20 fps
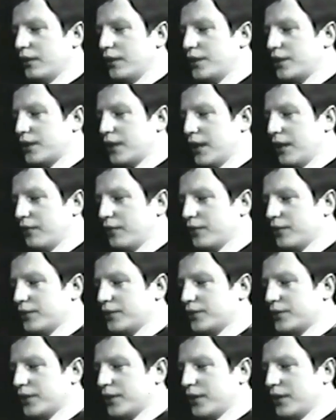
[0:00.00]
These
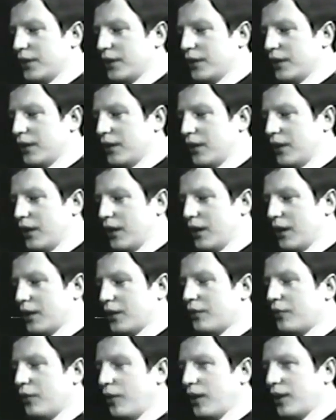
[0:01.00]
levels are
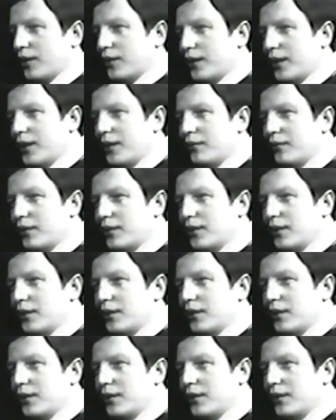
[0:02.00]

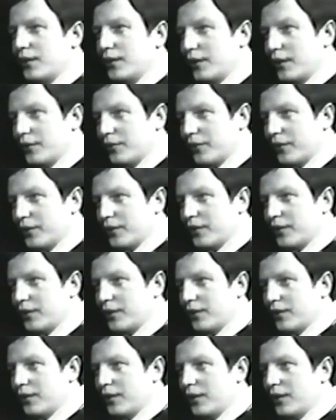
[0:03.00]
qualitatively different
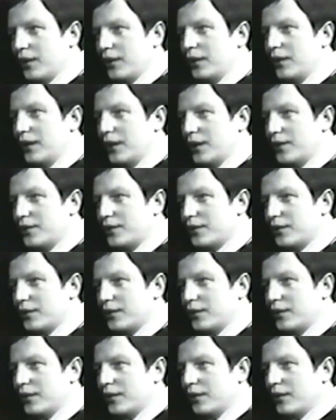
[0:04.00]
in
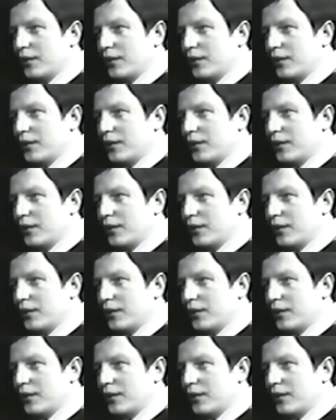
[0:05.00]
nature,